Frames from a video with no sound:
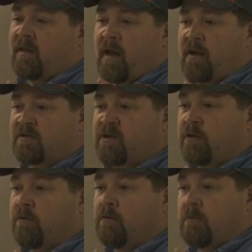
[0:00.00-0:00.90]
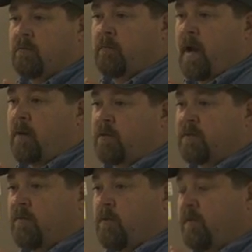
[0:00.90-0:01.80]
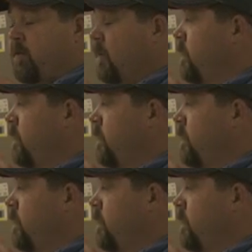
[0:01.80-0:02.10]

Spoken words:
the Angus Journal backwards and forwards.